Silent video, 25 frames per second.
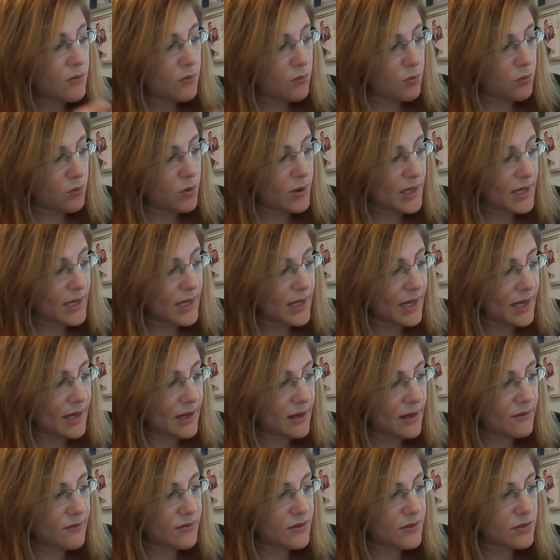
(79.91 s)
we
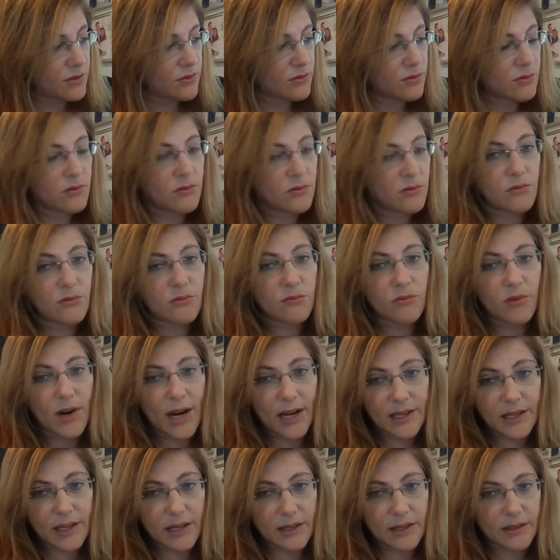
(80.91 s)
have to
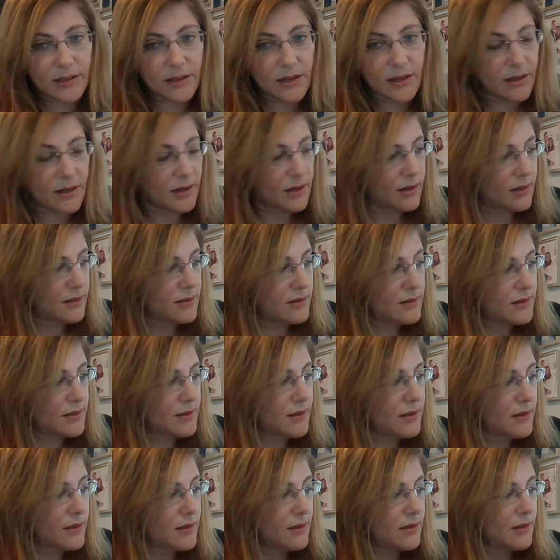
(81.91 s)
recognize